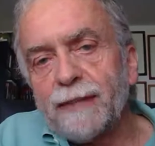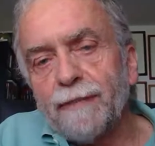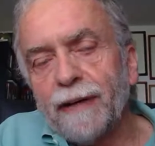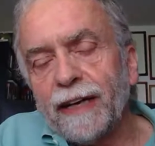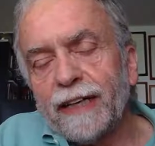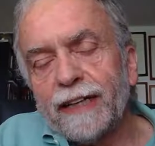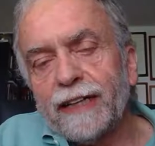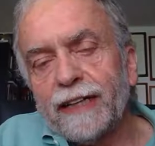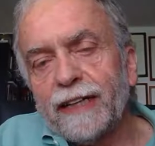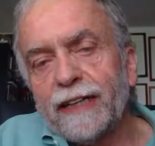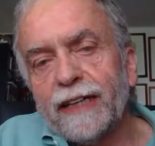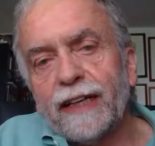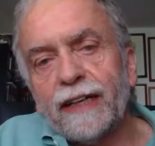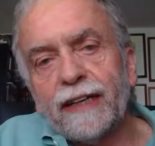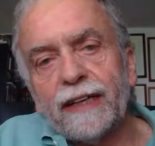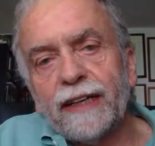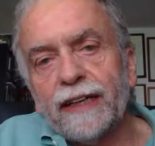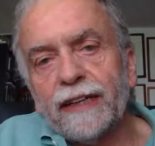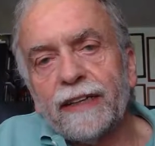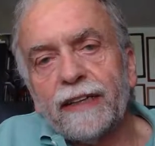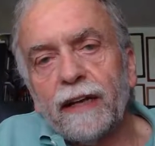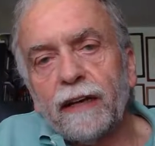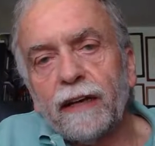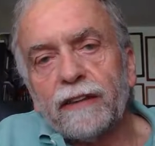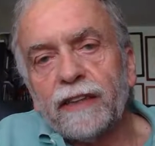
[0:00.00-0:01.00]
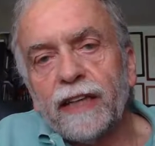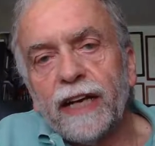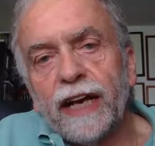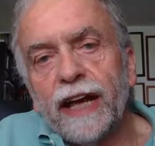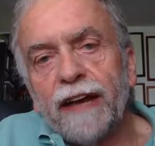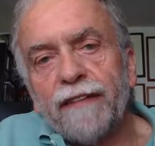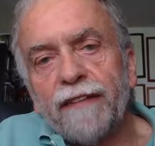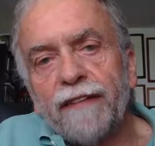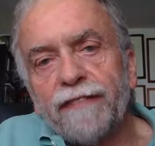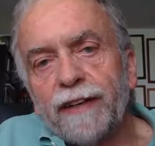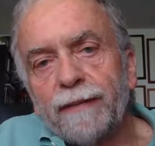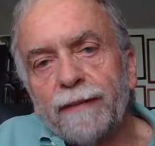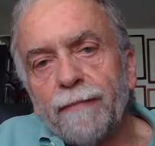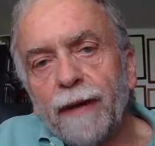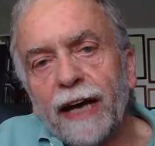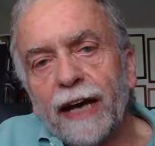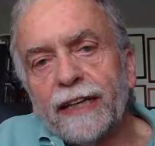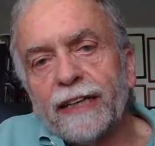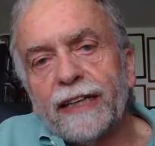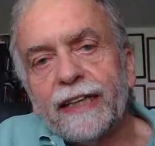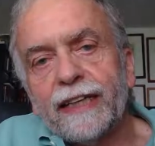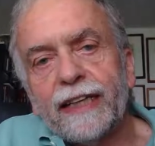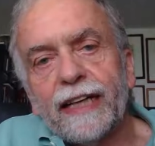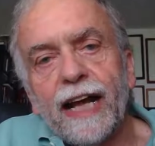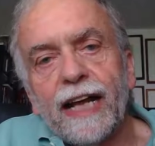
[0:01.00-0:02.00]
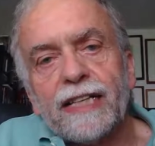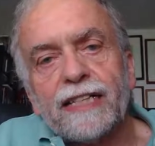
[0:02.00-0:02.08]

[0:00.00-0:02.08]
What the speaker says: but not everybody.